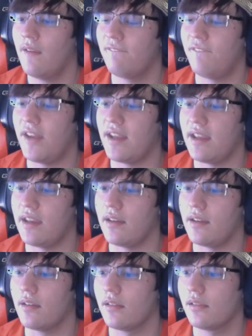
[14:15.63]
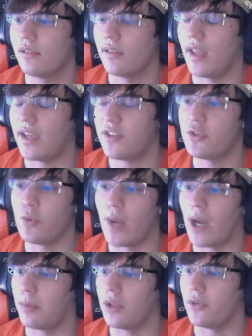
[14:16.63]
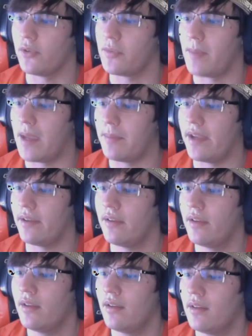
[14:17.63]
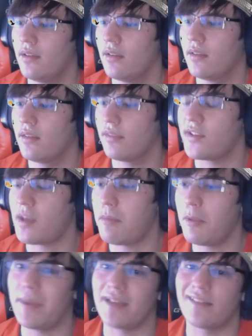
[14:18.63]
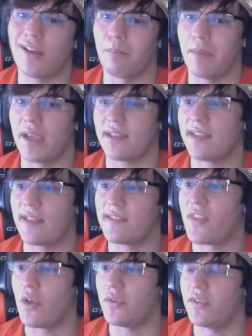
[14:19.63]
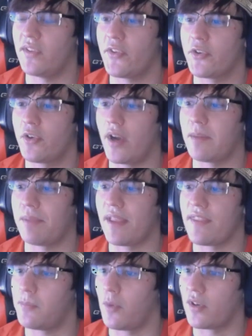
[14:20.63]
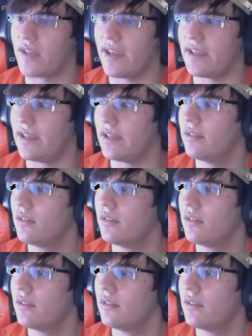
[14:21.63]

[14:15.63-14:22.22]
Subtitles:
fit in, like, 2 Air Balloons, maybe. The double Big Charm makes sense, though, since they're trying to play this more tanky.